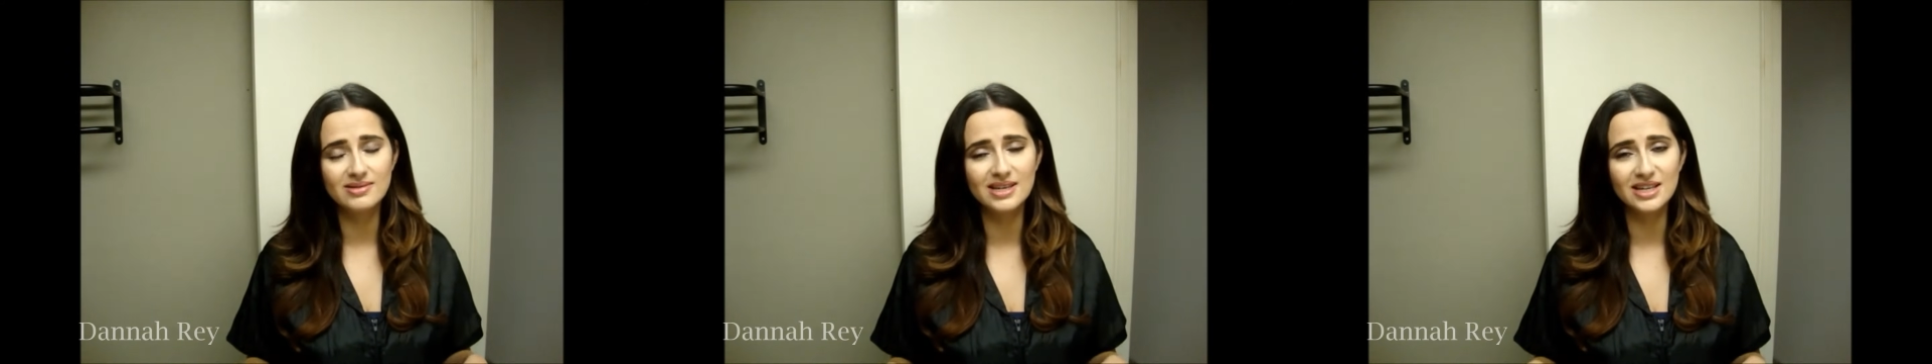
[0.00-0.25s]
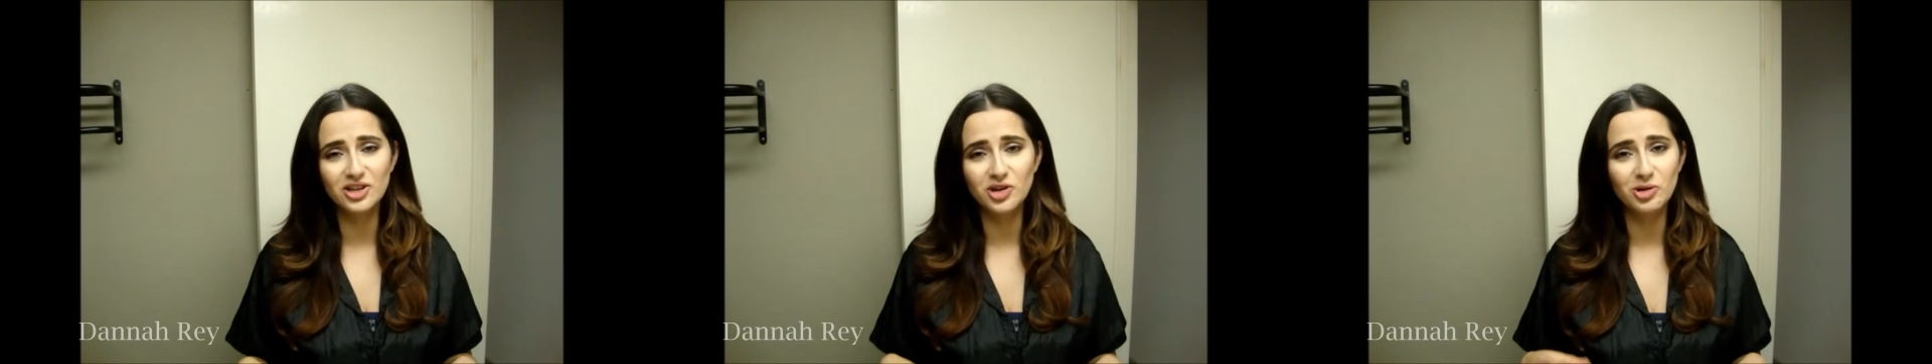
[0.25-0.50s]

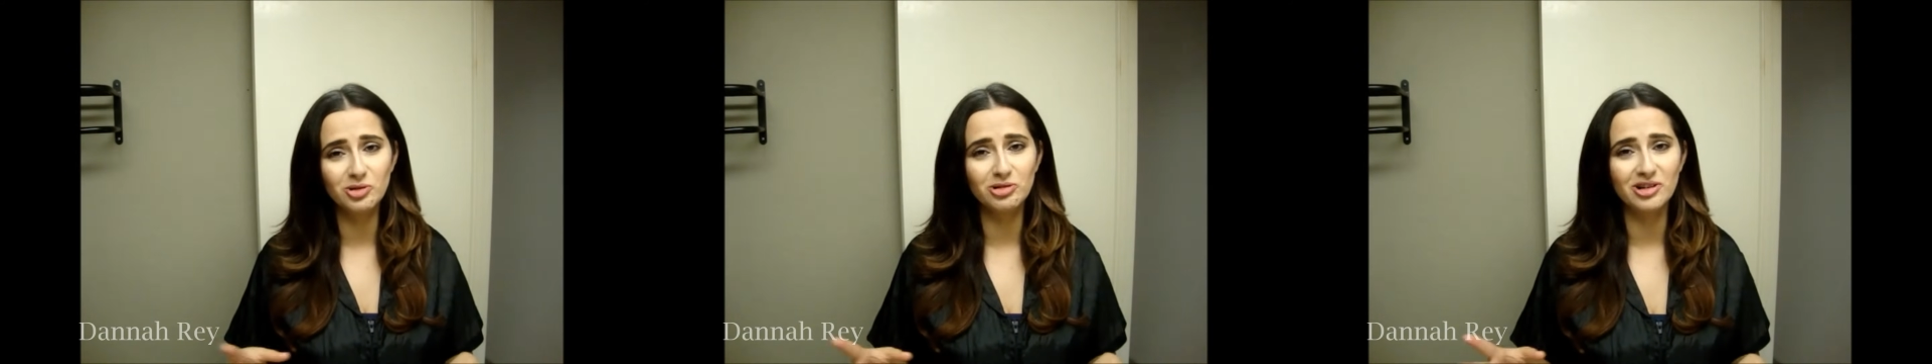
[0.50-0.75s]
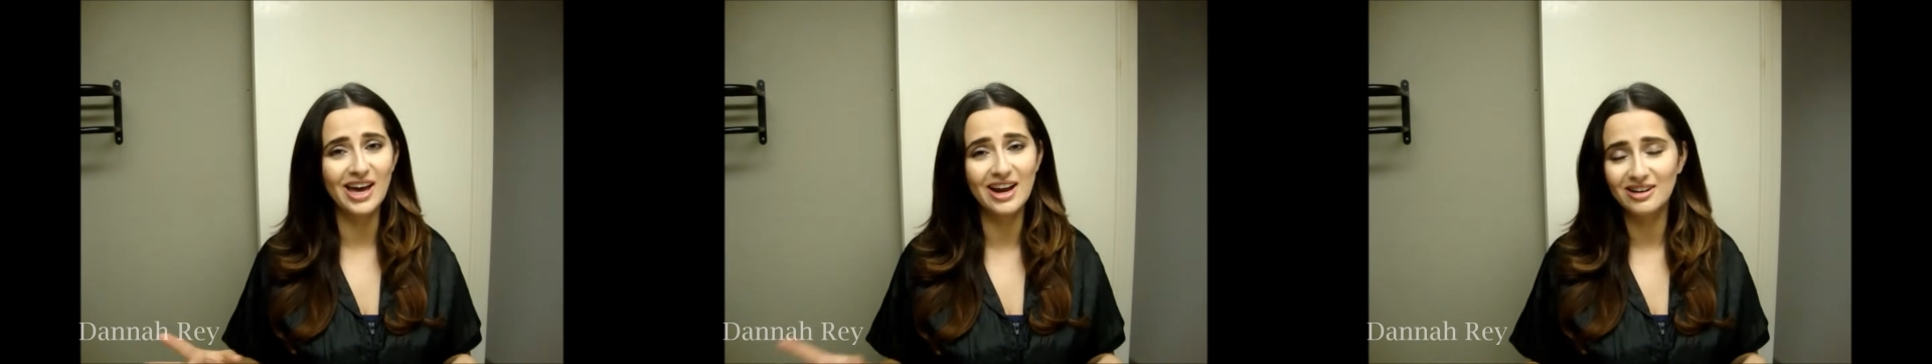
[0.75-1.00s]
did you
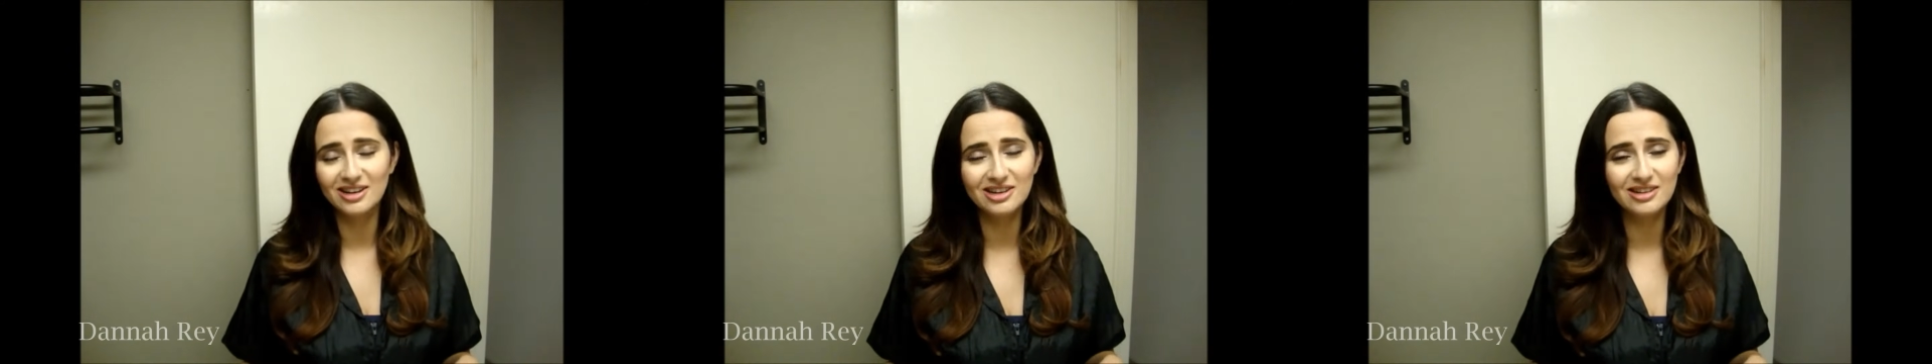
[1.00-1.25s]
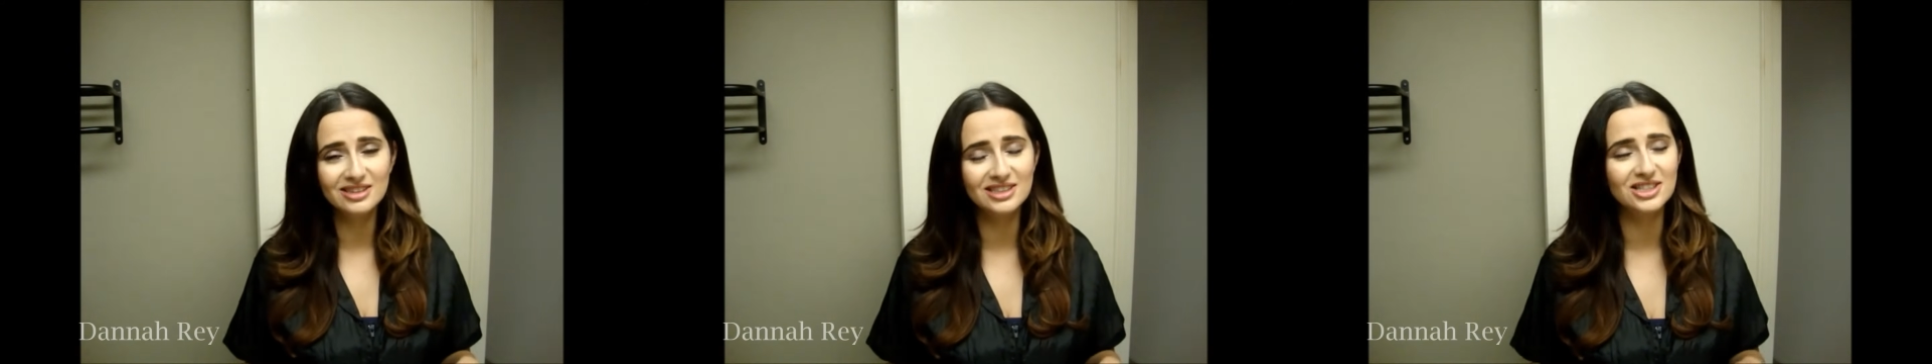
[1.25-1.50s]

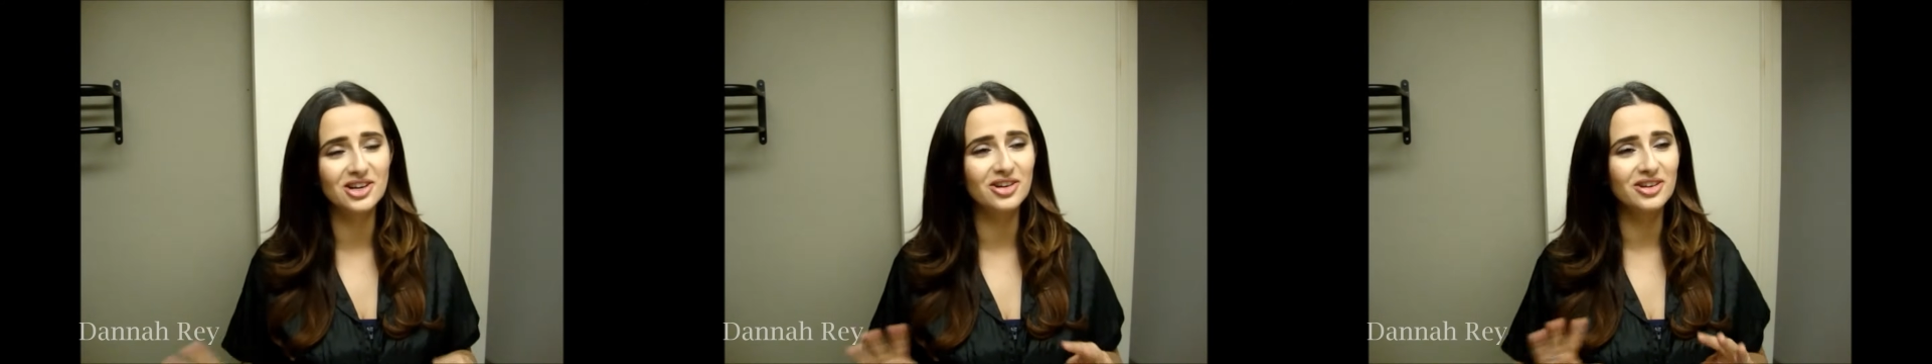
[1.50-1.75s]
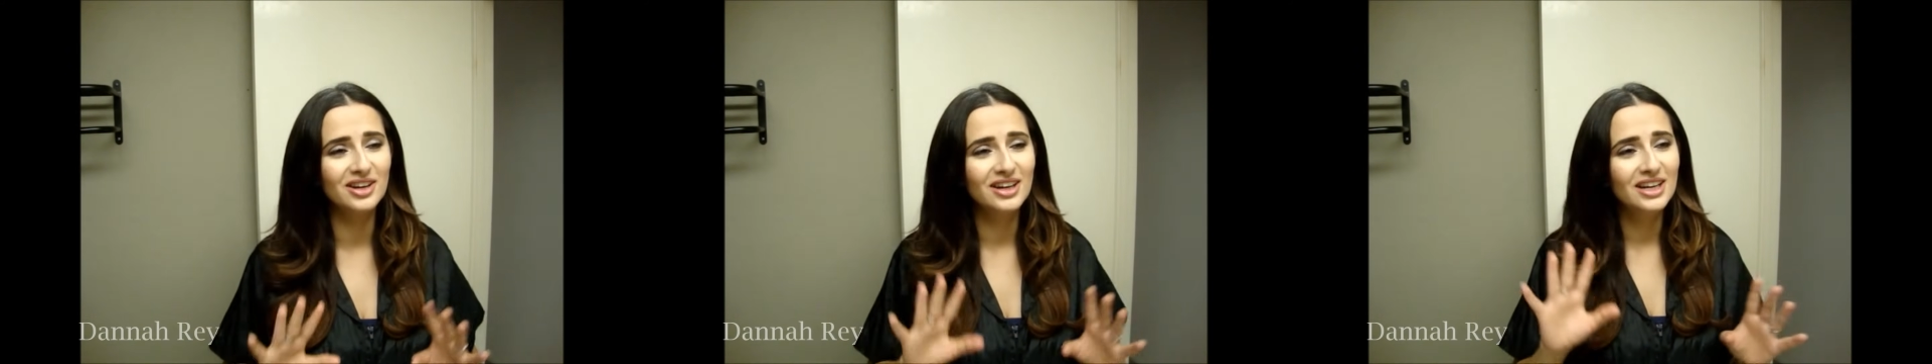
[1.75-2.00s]
haircut, so